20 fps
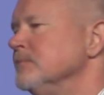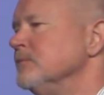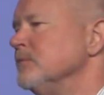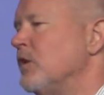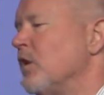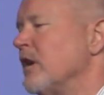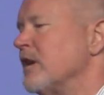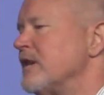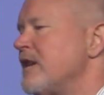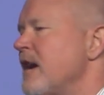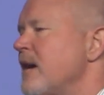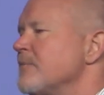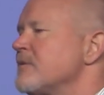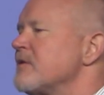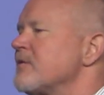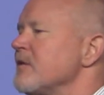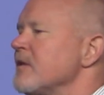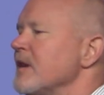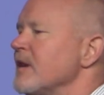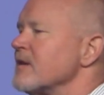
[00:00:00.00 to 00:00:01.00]
or attempts
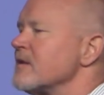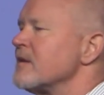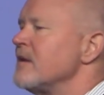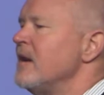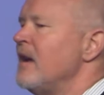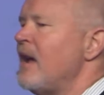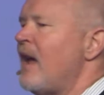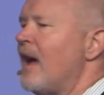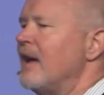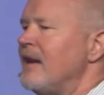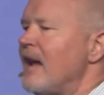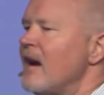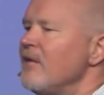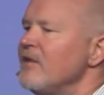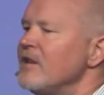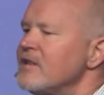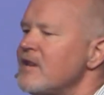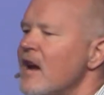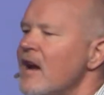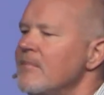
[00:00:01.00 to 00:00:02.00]
for this. And
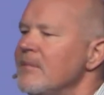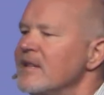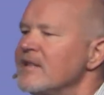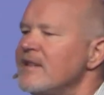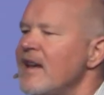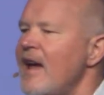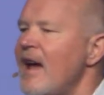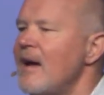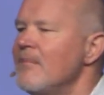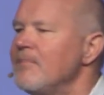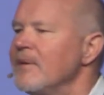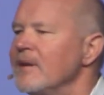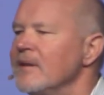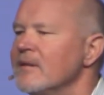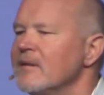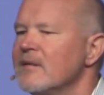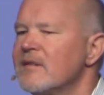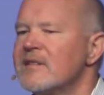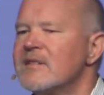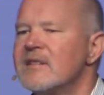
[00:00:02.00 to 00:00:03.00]
every time it's
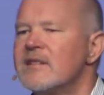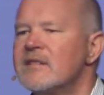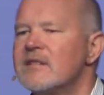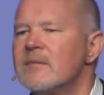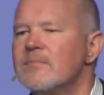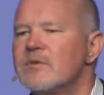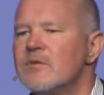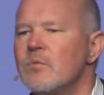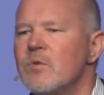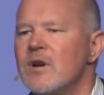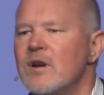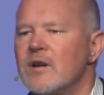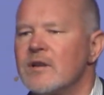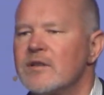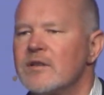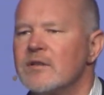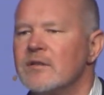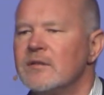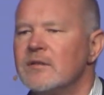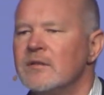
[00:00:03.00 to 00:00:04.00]
happened, the system's
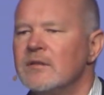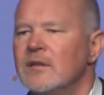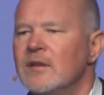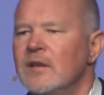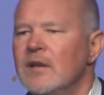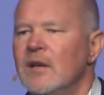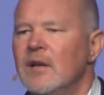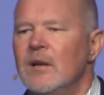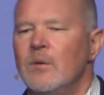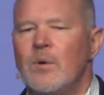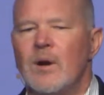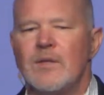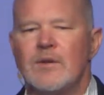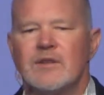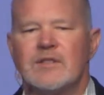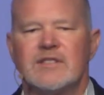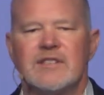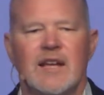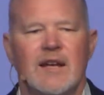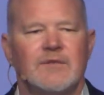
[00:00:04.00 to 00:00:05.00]
worked. Whether
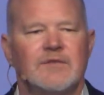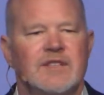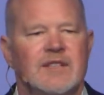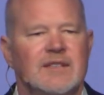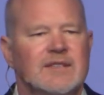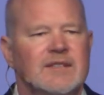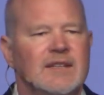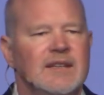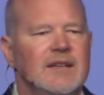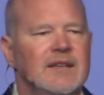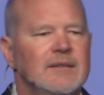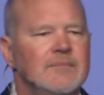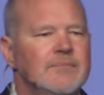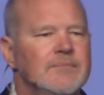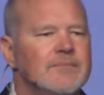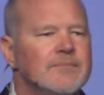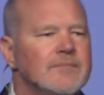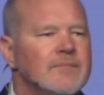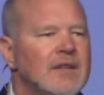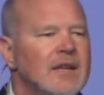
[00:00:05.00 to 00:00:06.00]
it's the FTC,
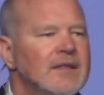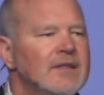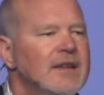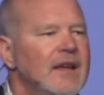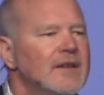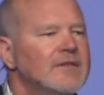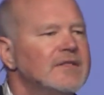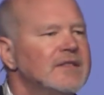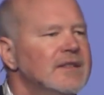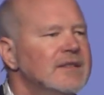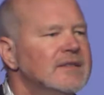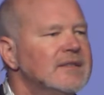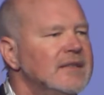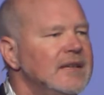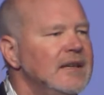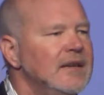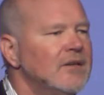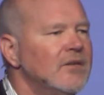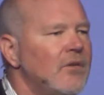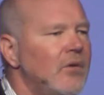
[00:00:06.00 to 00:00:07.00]
the
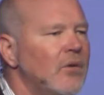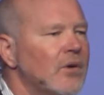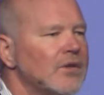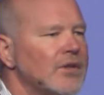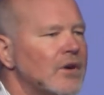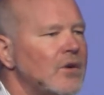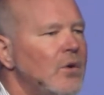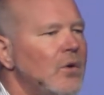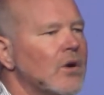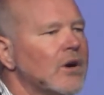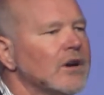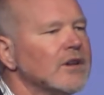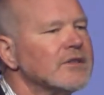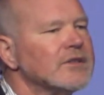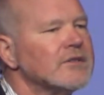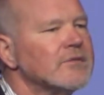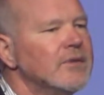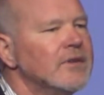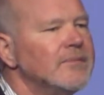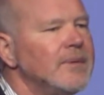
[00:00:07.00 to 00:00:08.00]
FCC, or the
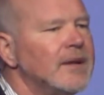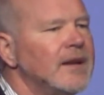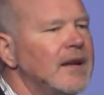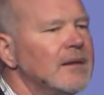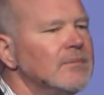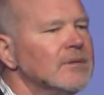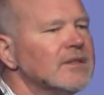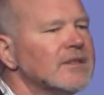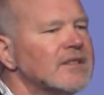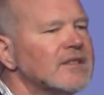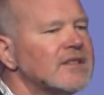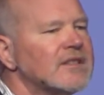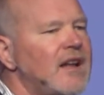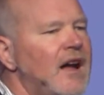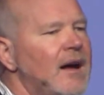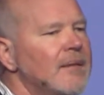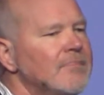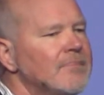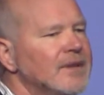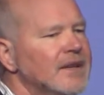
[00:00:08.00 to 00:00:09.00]
courts, we've been able to
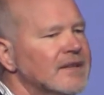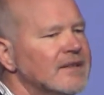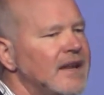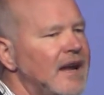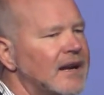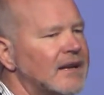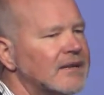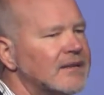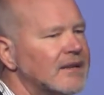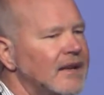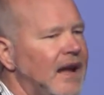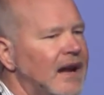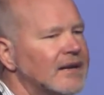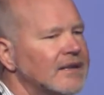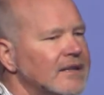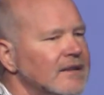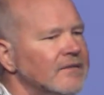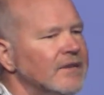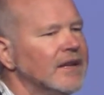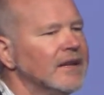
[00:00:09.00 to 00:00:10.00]
stop these
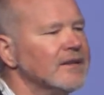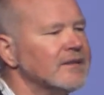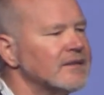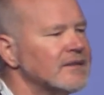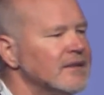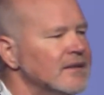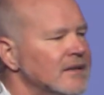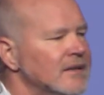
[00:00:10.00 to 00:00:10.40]
activities.